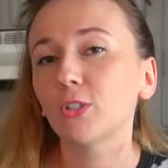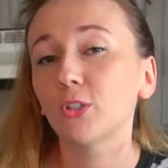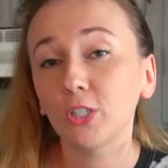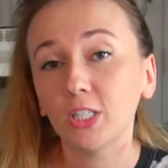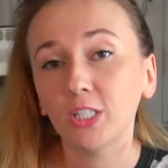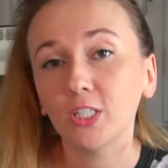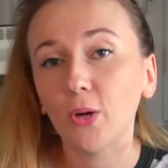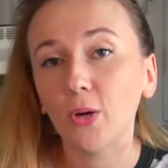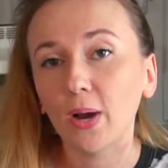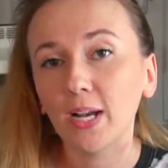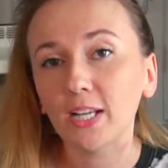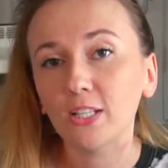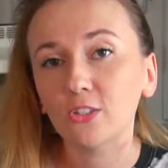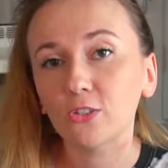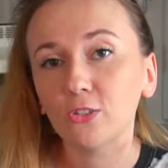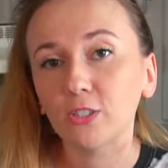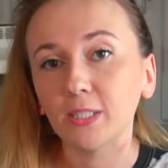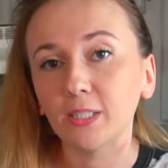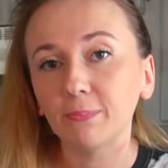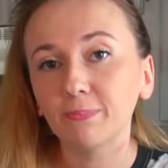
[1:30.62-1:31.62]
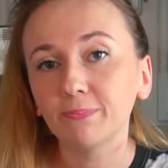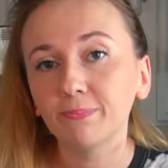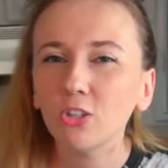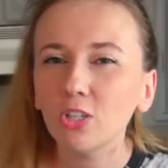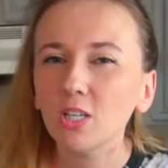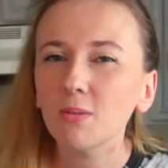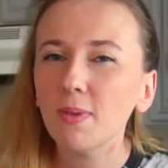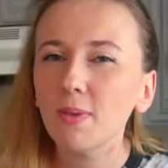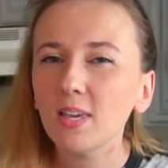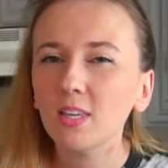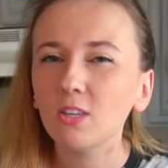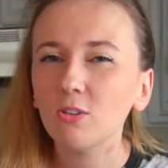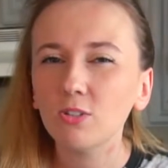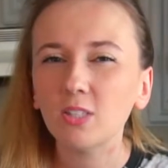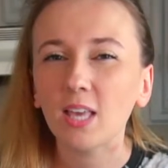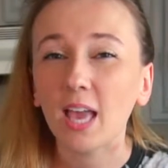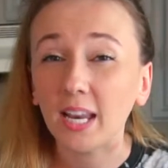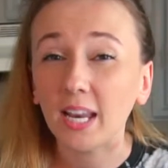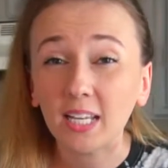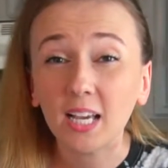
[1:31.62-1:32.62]
Cookie dough ice cream. You can
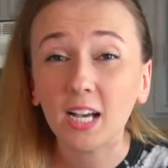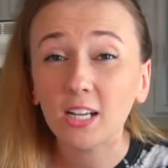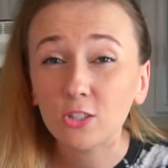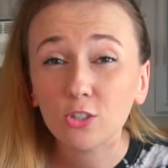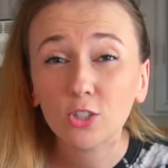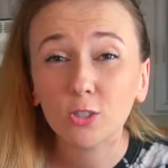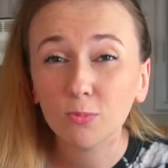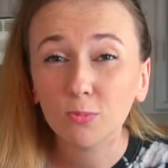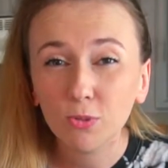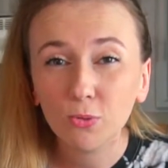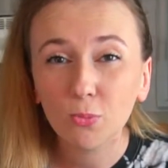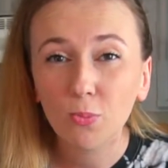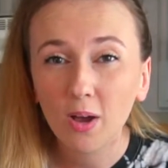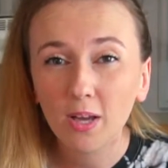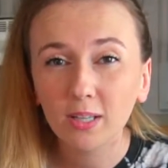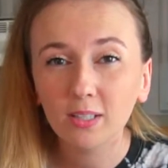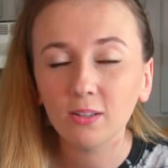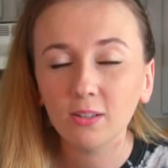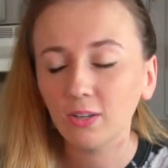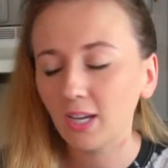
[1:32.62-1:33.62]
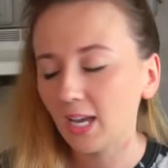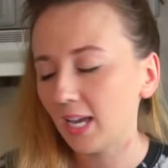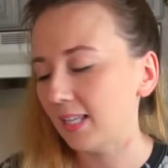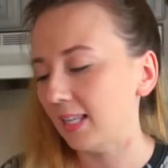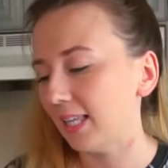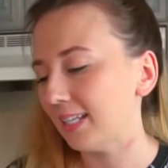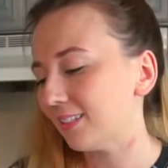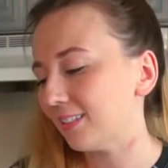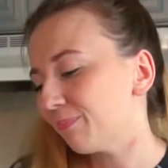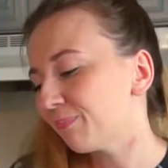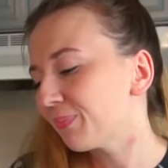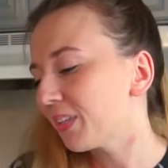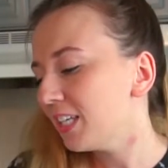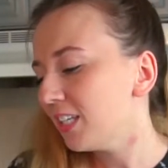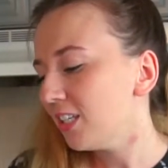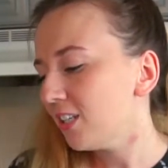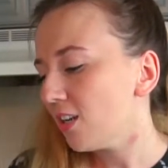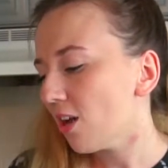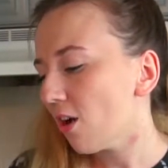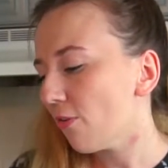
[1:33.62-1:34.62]
use any ice cream you want, okay? Like,
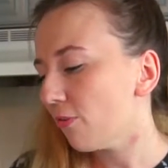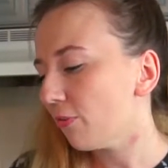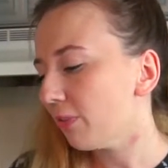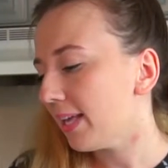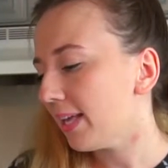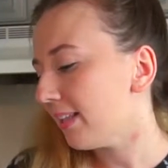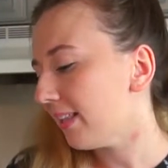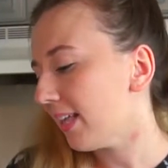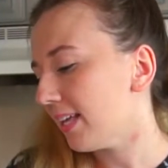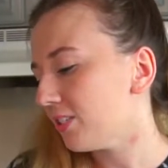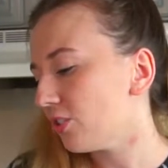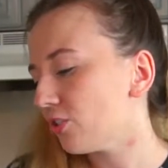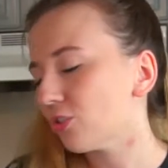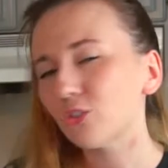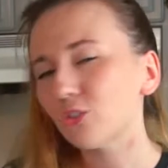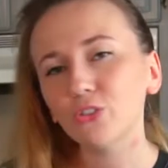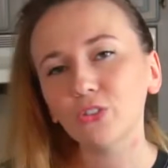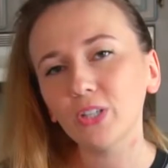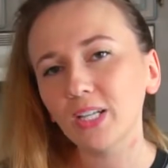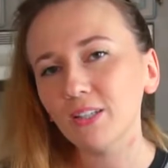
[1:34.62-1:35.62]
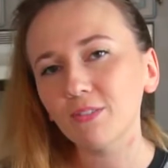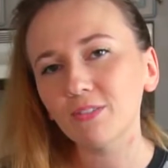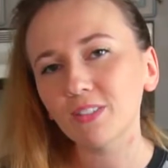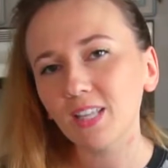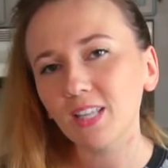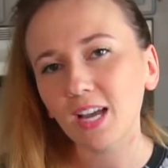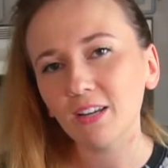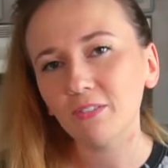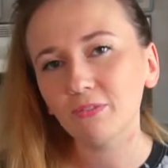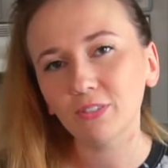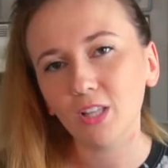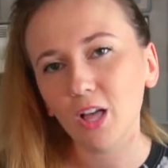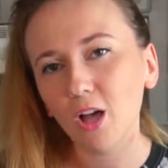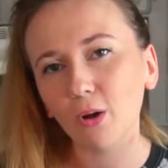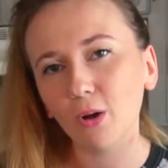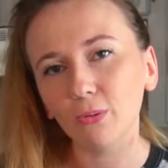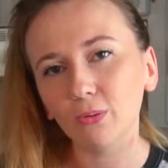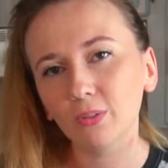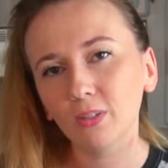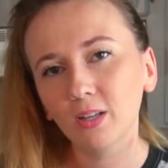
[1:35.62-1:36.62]
you know, let your creative side
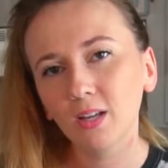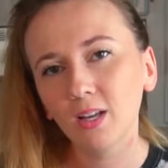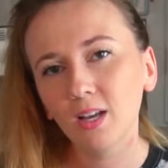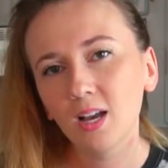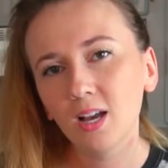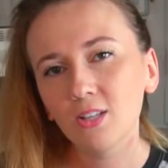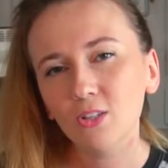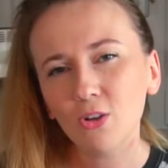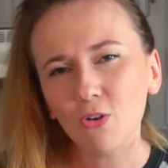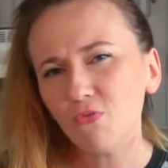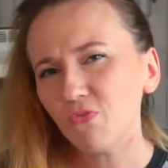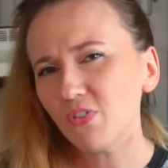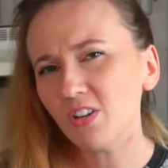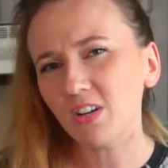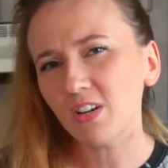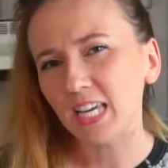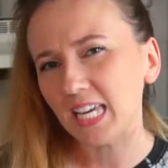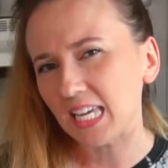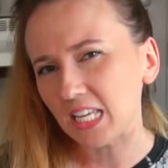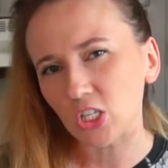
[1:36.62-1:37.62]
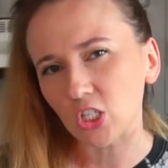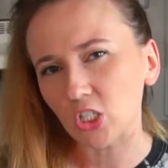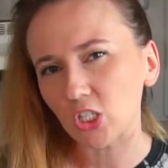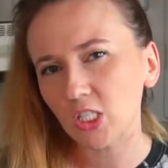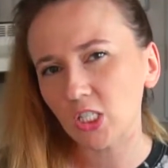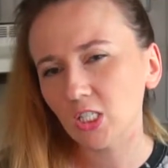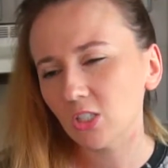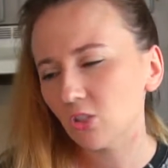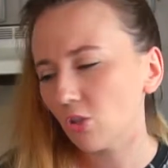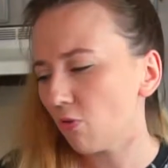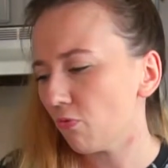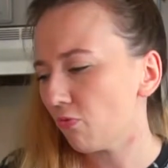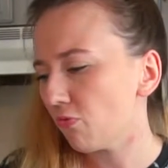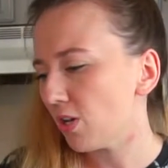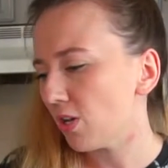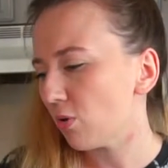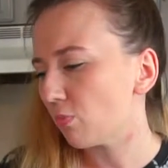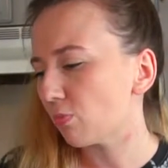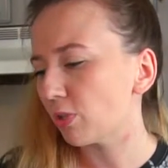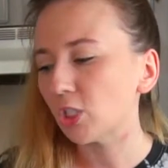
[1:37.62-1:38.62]
flow. Don't feel hindered. Don't
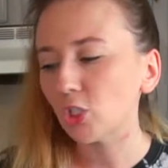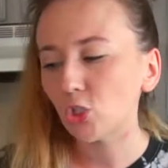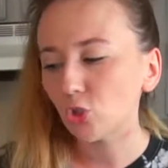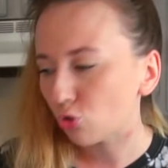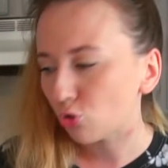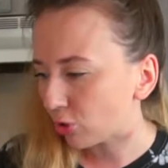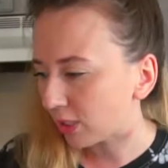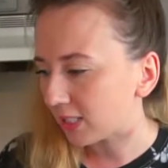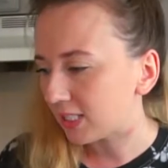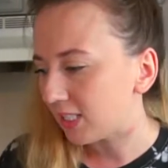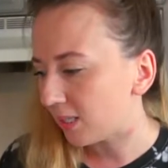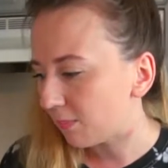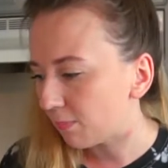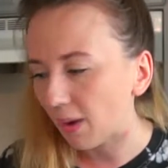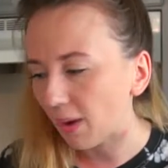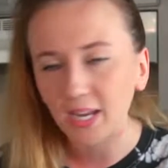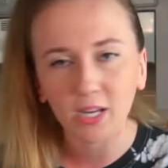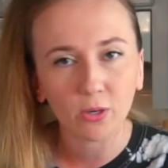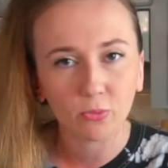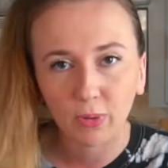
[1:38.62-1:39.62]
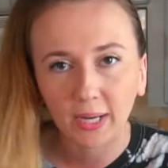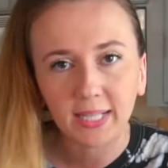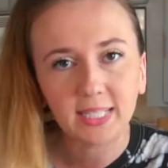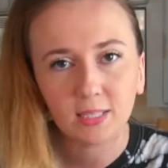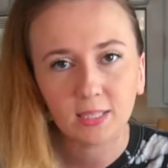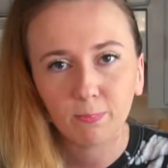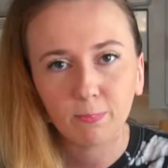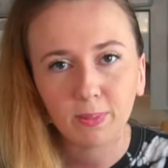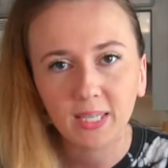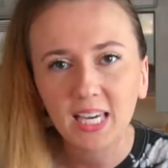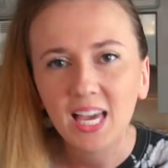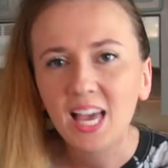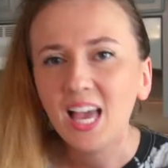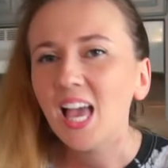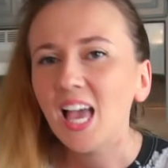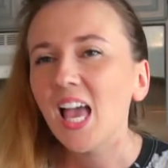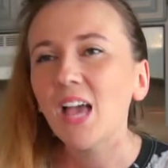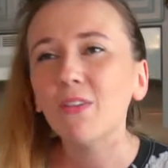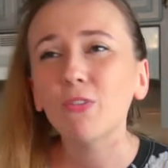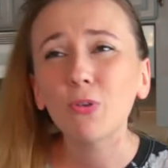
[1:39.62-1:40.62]
feel restricted by a recipe.
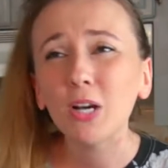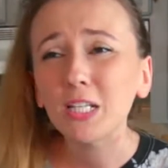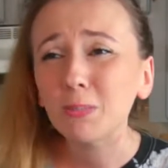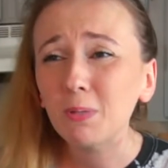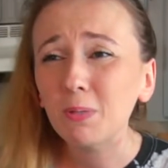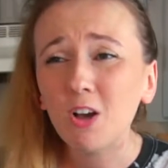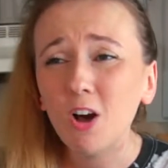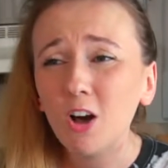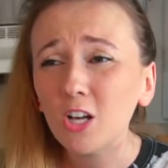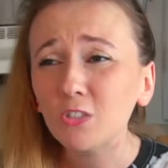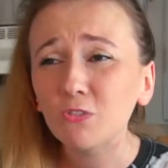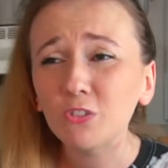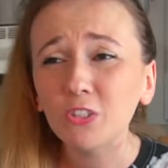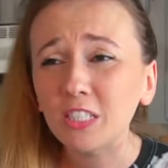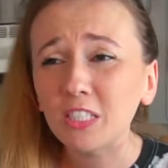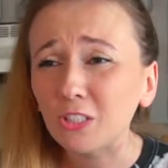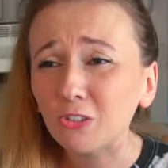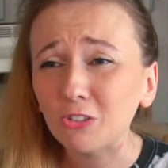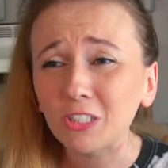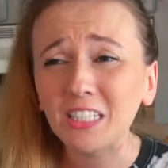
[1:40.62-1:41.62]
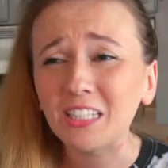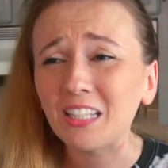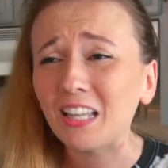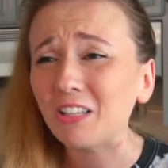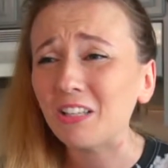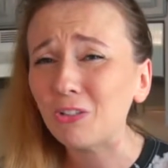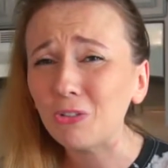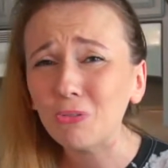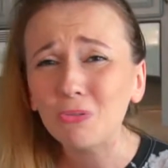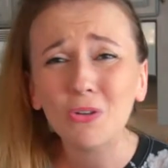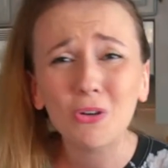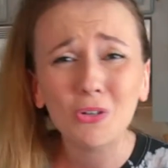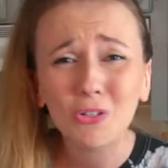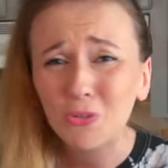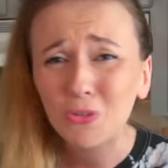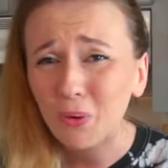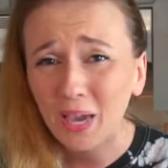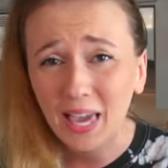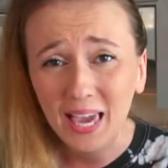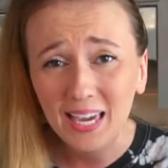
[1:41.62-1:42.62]
If a recipe calls for an ingredient that you know
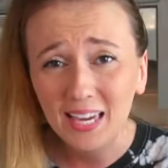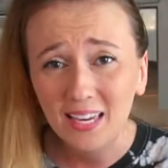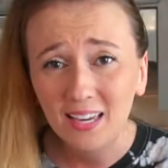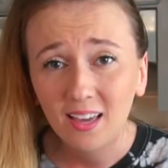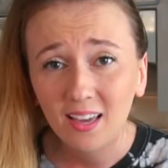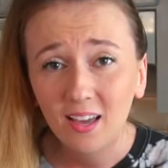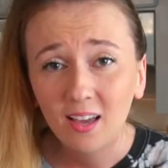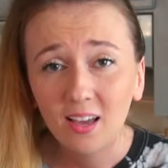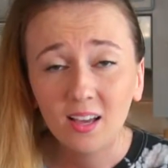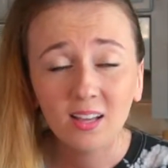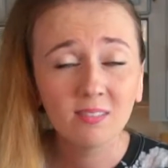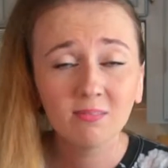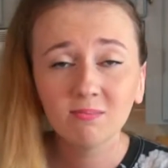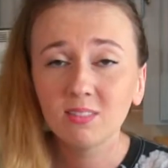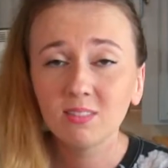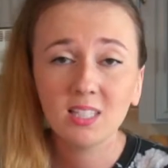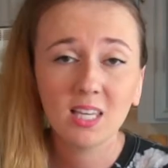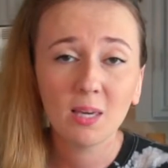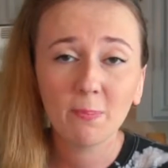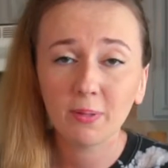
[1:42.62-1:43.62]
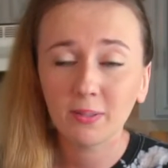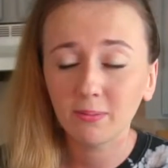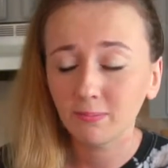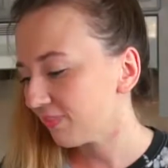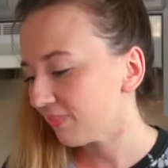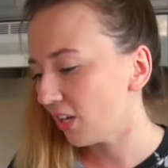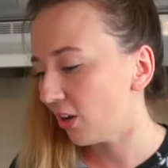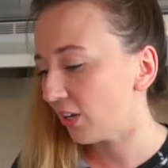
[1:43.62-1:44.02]
you hate, skip it.